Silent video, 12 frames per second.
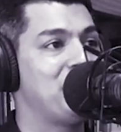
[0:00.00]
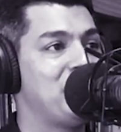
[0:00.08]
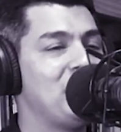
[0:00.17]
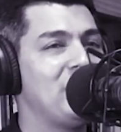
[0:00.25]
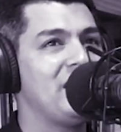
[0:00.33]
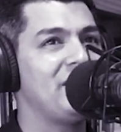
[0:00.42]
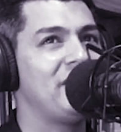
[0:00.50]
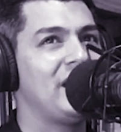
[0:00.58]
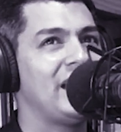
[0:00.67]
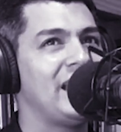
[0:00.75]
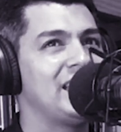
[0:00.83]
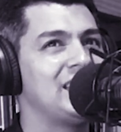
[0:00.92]
beauty of
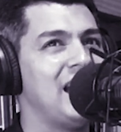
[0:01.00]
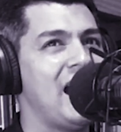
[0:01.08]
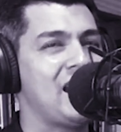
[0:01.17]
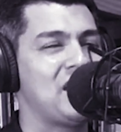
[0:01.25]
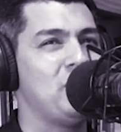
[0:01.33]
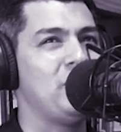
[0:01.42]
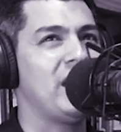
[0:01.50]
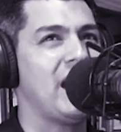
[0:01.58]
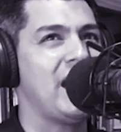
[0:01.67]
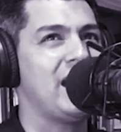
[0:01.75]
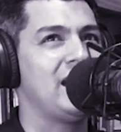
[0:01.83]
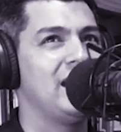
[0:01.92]
it is that you
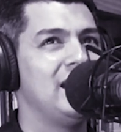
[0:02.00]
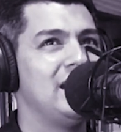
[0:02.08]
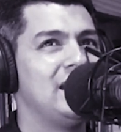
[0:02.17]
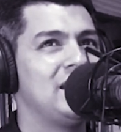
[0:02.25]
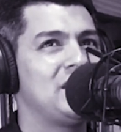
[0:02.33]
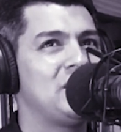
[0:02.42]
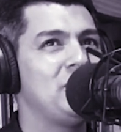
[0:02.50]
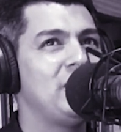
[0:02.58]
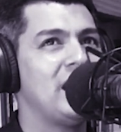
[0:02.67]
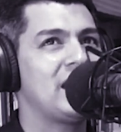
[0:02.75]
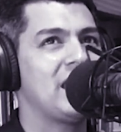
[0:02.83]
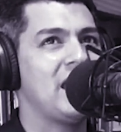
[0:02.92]
get
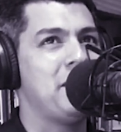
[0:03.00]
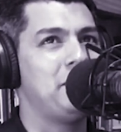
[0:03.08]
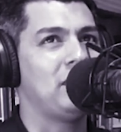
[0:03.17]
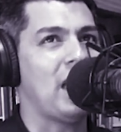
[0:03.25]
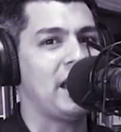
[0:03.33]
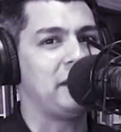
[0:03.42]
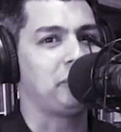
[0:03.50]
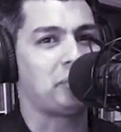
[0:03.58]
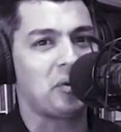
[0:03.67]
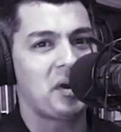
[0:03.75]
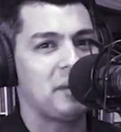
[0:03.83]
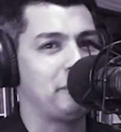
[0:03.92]
them like
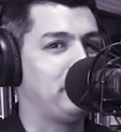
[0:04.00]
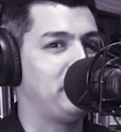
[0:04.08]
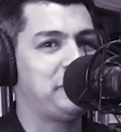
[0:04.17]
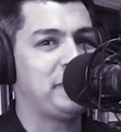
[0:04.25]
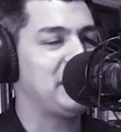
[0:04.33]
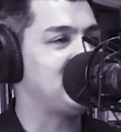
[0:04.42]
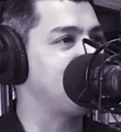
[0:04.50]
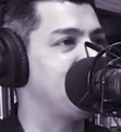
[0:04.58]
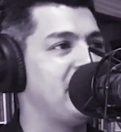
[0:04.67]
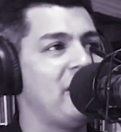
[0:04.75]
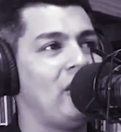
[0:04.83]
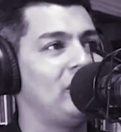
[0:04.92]
piecing
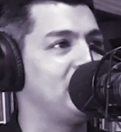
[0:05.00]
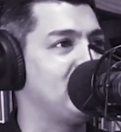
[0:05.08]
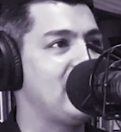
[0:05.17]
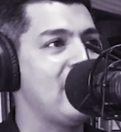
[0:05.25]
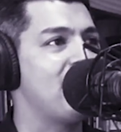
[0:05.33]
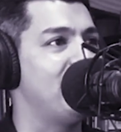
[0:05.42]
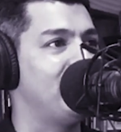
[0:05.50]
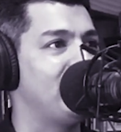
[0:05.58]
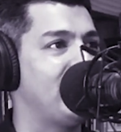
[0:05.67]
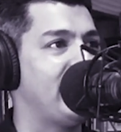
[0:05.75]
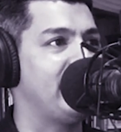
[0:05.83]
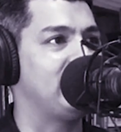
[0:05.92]
it all together
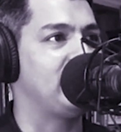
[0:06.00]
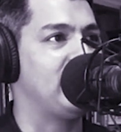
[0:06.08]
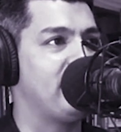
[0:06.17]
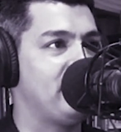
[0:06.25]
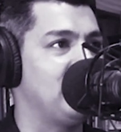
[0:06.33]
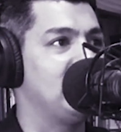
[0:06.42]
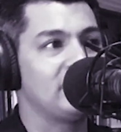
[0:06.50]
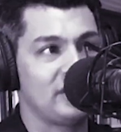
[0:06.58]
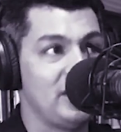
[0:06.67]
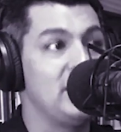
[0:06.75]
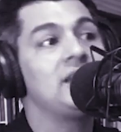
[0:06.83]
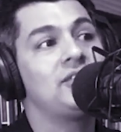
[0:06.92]
and giving us
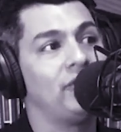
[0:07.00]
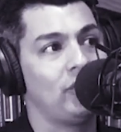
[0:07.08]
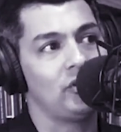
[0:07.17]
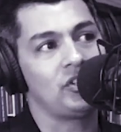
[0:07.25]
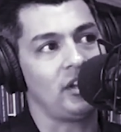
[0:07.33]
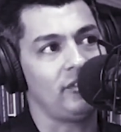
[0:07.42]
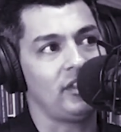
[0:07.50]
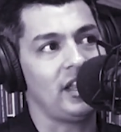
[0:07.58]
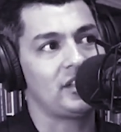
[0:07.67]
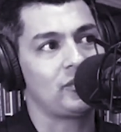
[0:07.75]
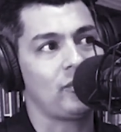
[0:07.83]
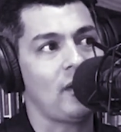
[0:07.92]
this version of
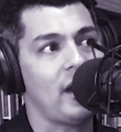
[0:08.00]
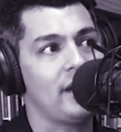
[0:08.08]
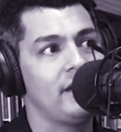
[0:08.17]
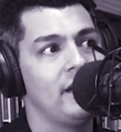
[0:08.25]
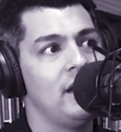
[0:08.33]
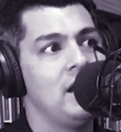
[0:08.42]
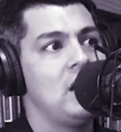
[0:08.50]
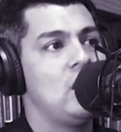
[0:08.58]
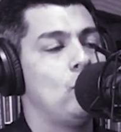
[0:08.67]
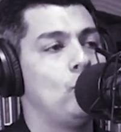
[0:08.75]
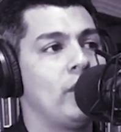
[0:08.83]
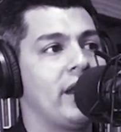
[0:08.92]
Let's Ride.
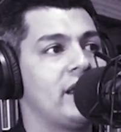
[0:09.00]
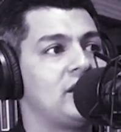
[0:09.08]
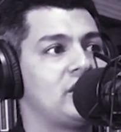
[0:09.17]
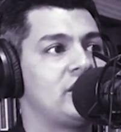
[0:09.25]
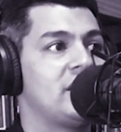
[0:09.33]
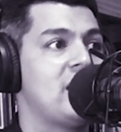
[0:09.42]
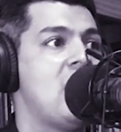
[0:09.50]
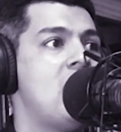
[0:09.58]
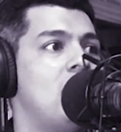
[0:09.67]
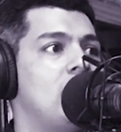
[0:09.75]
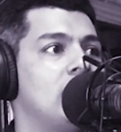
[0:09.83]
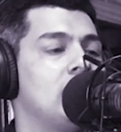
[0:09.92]
Which
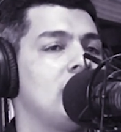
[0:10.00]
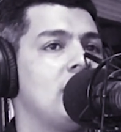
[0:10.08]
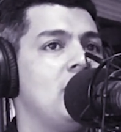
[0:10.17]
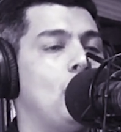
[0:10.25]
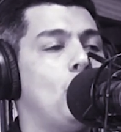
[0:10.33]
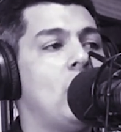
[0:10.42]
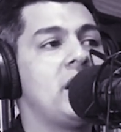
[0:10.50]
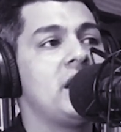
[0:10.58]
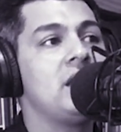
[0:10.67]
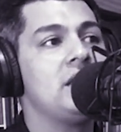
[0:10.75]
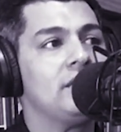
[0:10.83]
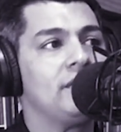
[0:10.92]
now the what
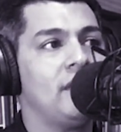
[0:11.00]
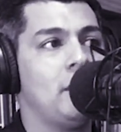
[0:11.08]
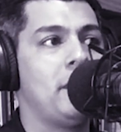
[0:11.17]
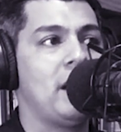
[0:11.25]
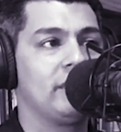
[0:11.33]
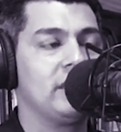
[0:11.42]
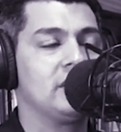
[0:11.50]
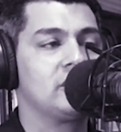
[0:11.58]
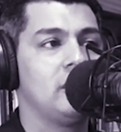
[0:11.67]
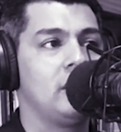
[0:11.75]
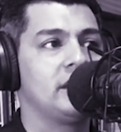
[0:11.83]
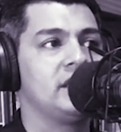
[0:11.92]
if about this
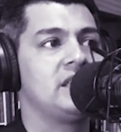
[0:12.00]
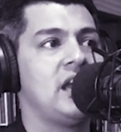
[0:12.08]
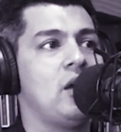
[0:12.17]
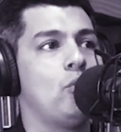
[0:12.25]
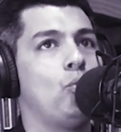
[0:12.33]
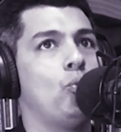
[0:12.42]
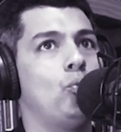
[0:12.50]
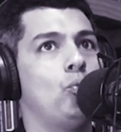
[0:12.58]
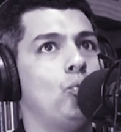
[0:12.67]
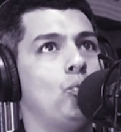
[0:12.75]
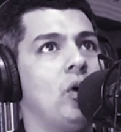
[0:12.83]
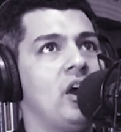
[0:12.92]
song is that
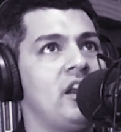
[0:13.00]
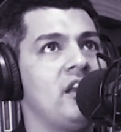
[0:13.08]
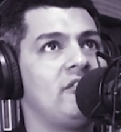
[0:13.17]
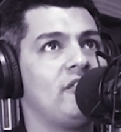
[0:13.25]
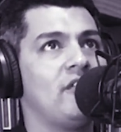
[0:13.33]
what if